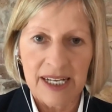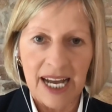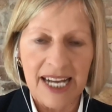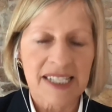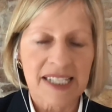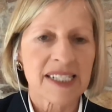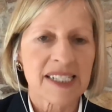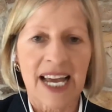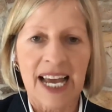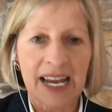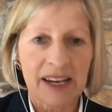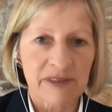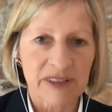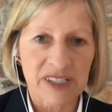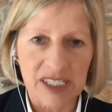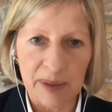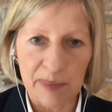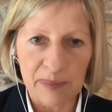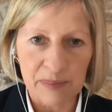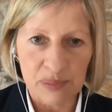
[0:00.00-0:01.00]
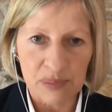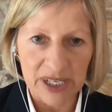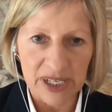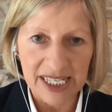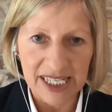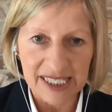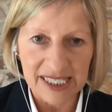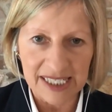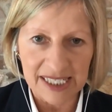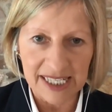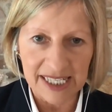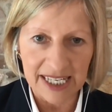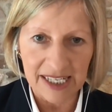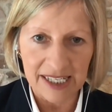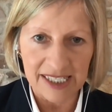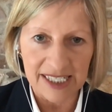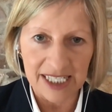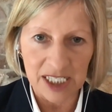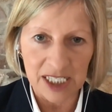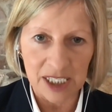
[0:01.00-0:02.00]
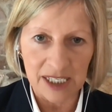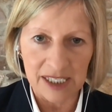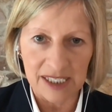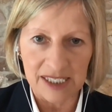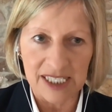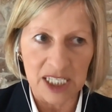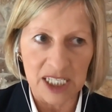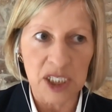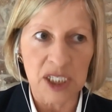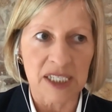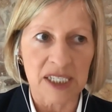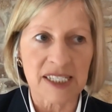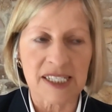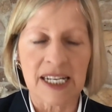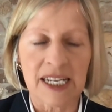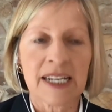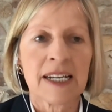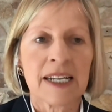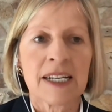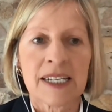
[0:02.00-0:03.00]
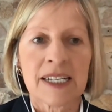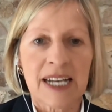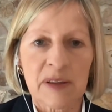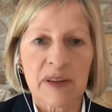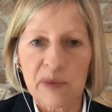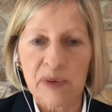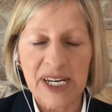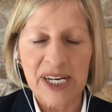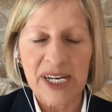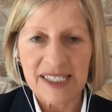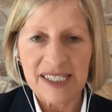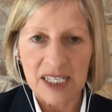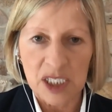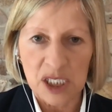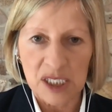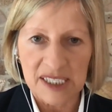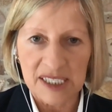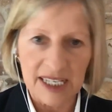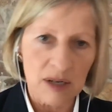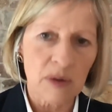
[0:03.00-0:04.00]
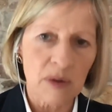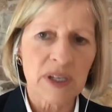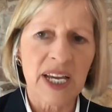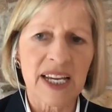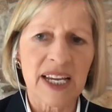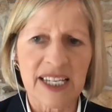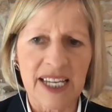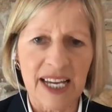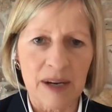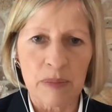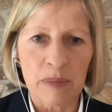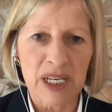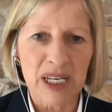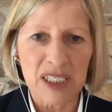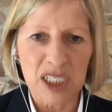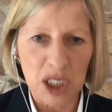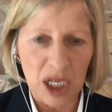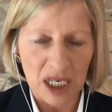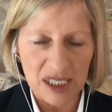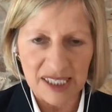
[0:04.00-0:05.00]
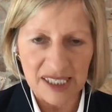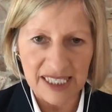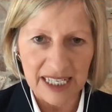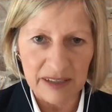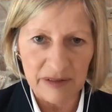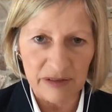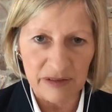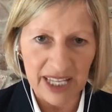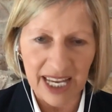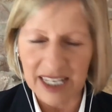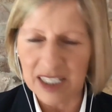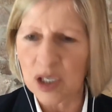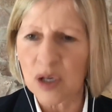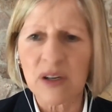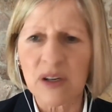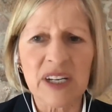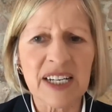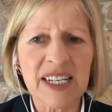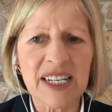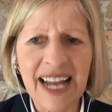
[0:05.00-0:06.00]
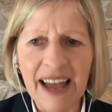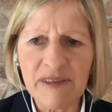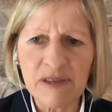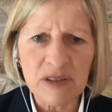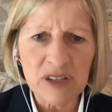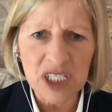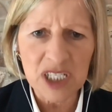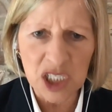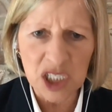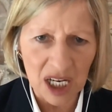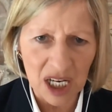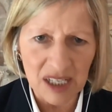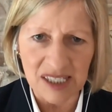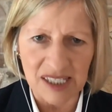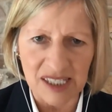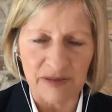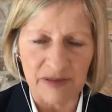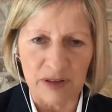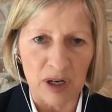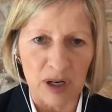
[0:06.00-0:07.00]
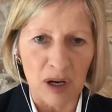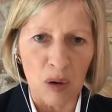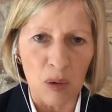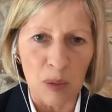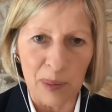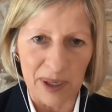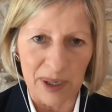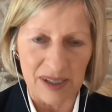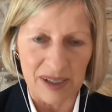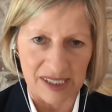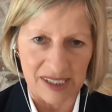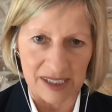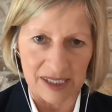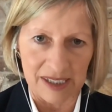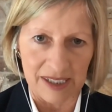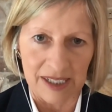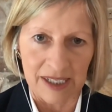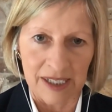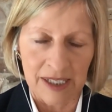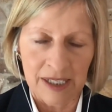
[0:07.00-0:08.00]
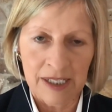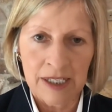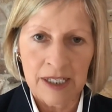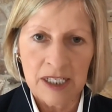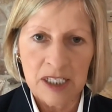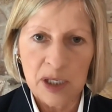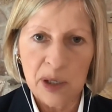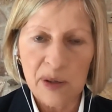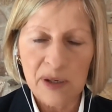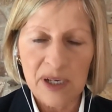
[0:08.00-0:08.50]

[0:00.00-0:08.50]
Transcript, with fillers: and to have some pre-existing condi- conditions. Now, the researchers said, oh, yeah, yeah, we adjusted for that. You can never adjust for a whole person. You